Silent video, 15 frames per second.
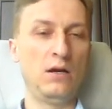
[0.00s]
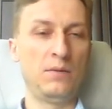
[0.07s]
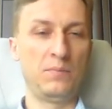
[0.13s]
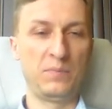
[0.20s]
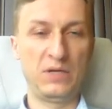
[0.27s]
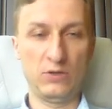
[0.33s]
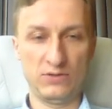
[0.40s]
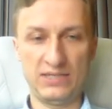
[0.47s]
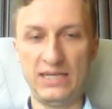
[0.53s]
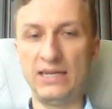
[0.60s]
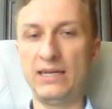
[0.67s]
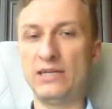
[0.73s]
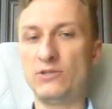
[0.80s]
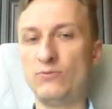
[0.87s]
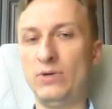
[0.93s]
Because king
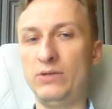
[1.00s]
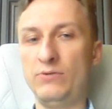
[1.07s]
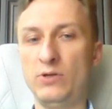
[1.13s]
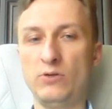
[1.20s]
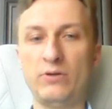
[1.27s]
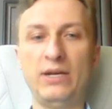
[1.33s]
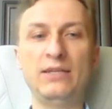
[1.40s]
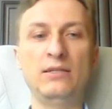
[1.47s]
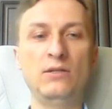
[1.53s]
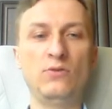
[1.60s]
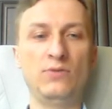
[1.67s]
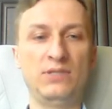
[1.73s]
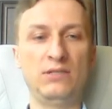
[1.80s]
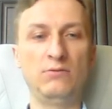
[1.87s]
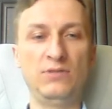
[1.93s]
h1 we already know
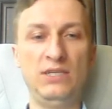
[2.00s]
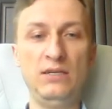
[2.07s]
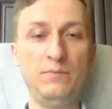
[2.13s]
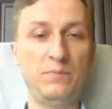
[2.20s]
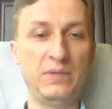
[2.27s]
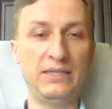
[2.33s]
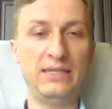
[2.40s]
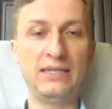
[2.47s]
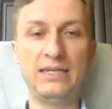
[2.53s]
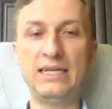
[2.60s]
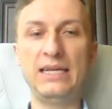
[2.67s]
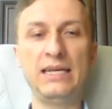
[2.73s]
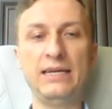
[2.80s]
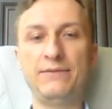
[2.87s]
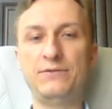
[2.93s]
is losing, but then
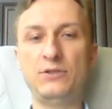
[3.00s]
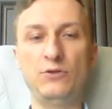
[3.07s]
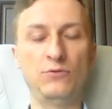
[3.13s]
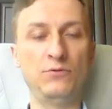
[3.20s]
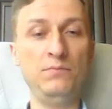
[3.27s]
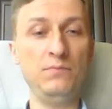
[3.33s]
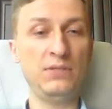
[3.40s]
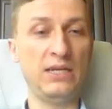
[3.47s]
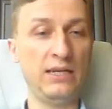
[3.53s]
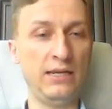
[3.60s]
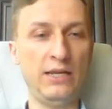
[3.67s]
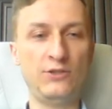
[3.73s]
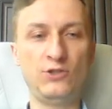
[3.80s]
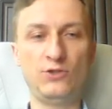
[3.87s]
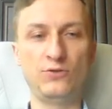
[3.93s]
king f2, king
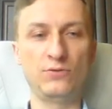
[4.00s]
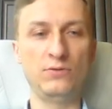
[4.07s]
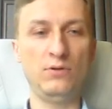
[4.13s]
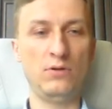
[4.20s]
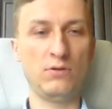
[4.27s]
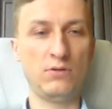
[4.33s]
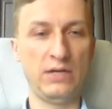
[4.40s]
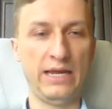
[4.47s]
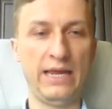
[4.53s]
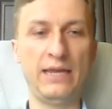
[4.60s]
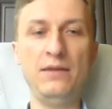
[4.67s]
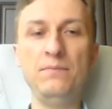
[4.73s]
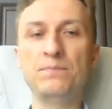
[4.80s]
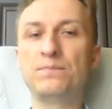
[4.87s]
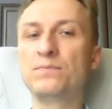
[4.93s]
h2,
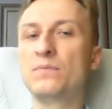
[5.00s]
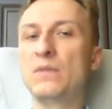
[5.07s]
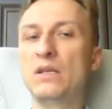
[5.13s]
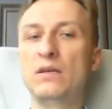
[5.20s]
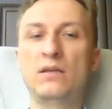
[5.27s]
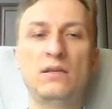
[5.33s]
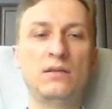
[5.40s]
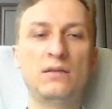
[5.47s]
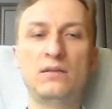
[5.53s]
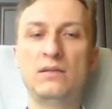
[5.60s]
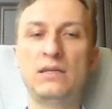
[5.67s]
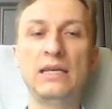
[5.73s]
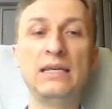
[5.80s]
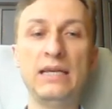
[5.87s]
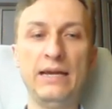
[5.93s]
okay,
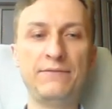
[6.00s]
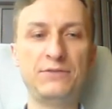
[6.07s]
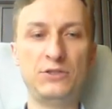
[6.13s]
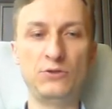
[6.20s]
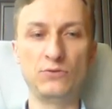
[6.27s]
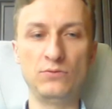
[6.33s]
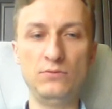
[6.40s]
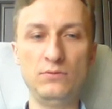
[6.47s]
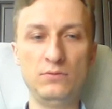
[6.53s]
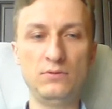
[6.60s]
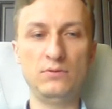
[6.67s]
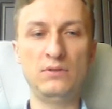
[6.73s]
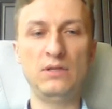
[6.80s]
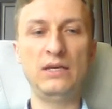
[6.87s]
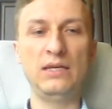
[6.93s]
king f2,
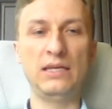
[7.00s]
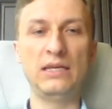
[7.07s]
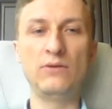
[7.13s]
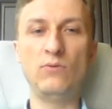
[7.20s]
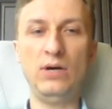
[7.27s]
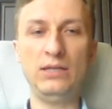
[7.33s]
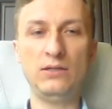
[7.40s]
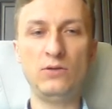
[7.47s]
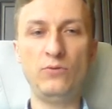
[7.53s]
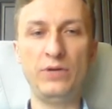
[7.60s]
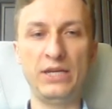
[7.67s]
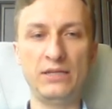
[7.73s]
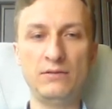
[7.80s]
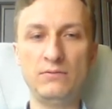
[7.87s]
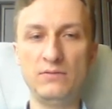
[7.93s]
e1
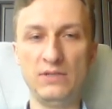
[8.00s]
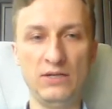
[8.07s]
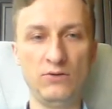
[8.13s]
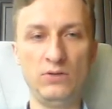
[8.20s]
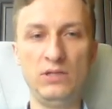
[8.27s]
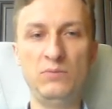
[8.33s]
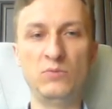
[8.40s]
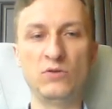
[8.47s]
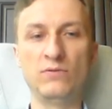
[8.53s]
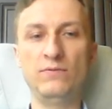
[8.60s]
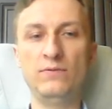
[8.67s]
queen, the only move,